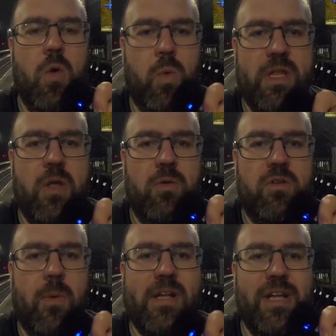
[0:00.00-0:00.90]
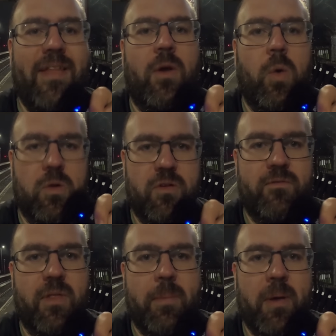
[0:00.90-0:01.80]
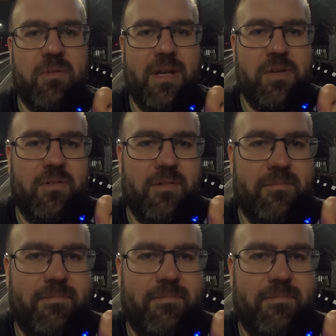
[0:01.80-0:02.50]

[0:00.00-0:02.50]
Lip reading: were used to actually get the coal to and from the power stations.